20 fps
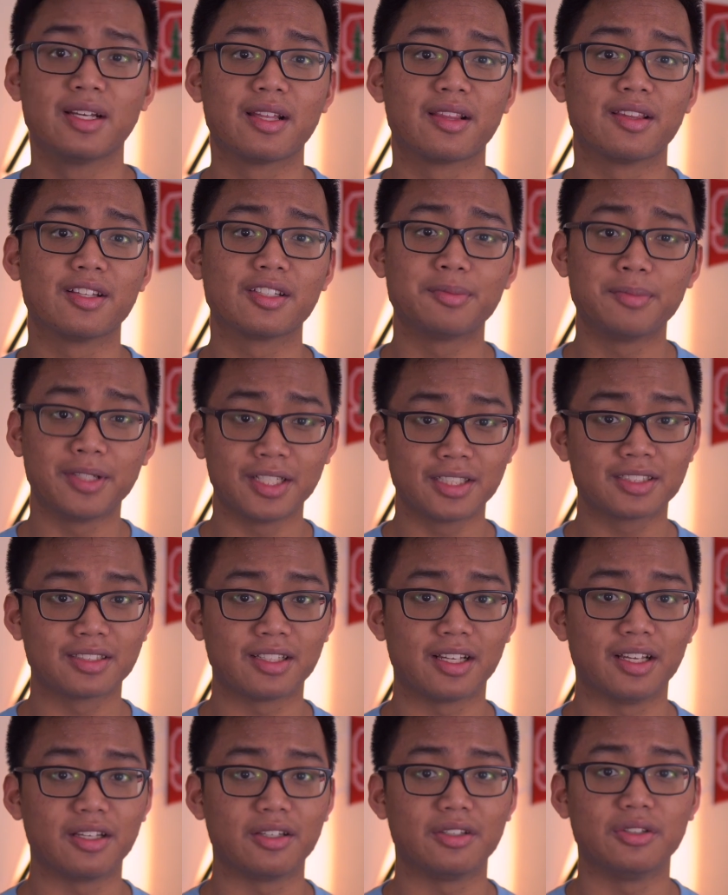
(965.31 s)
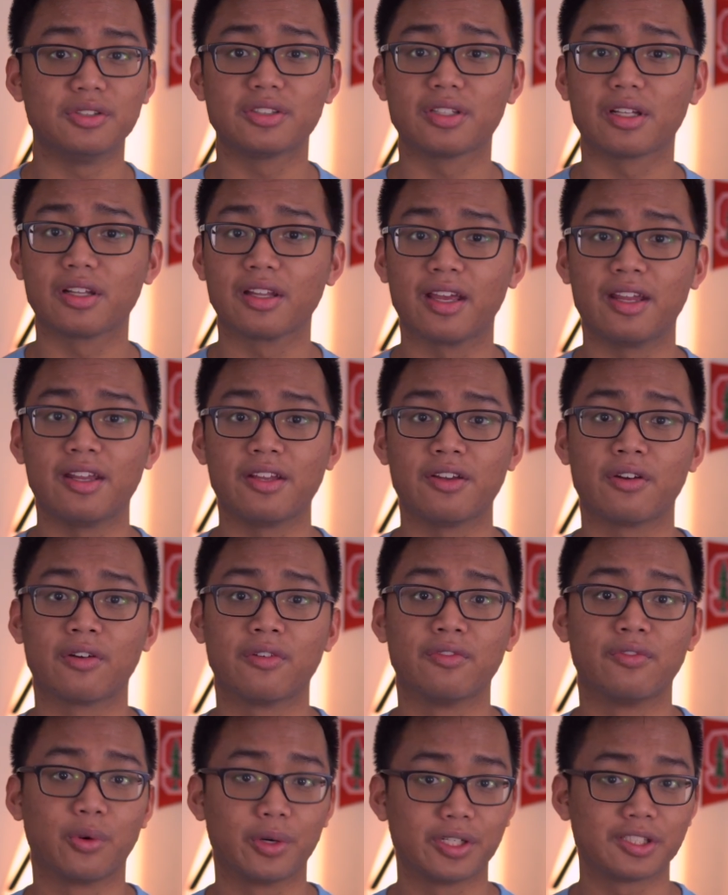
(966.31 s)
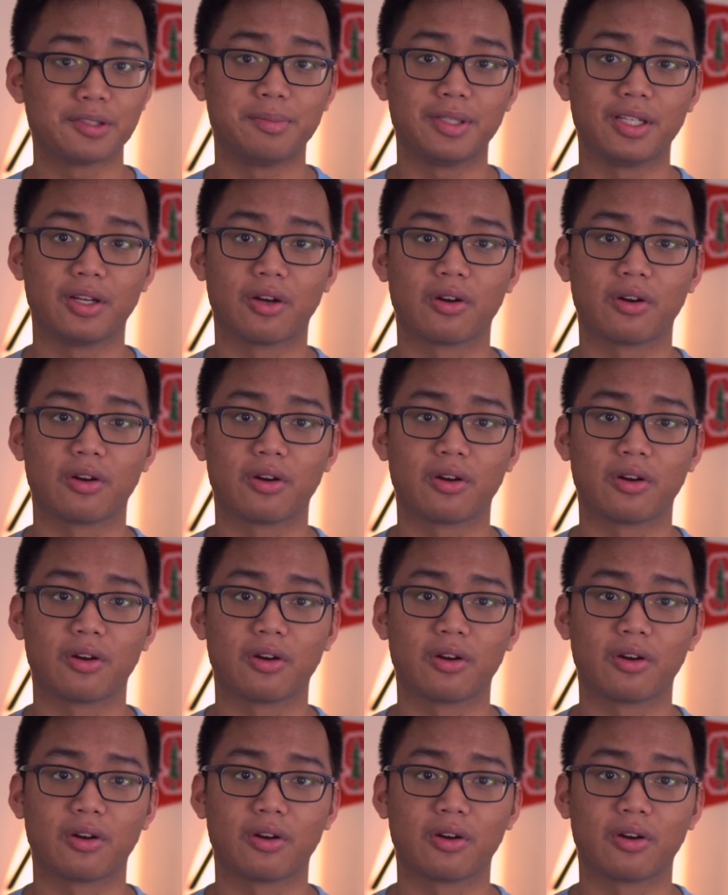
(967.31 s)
This means that you should let your voice be